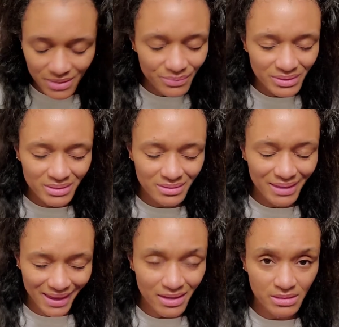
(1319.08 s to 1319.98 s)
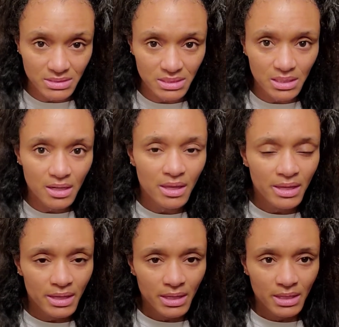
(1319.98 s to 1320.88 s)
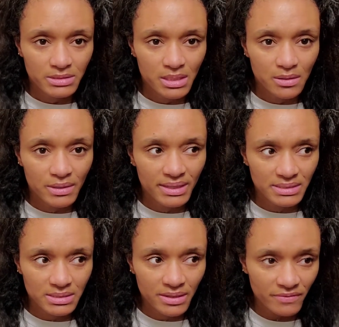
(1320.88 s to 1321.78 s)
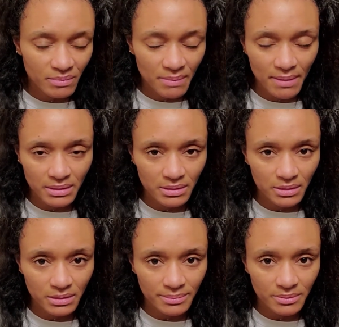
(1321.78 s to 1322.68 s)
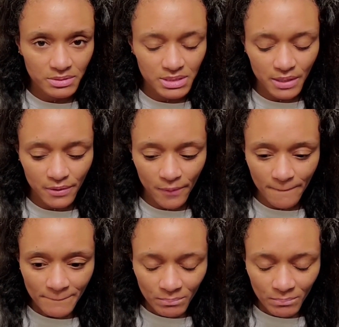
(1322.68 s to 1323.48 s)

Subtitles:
really can suck. So, and I still haven't met my deductible. So